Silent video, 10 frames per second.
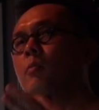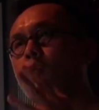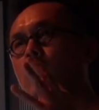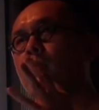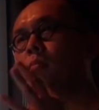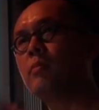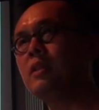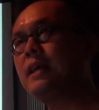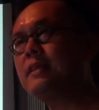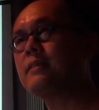more
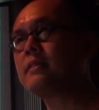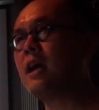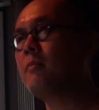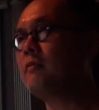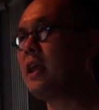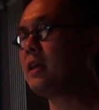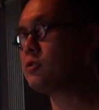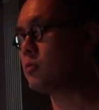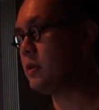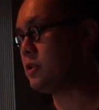malignant type of
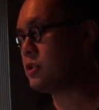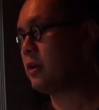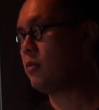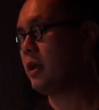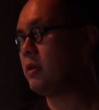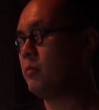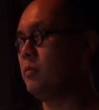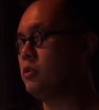cancer being generated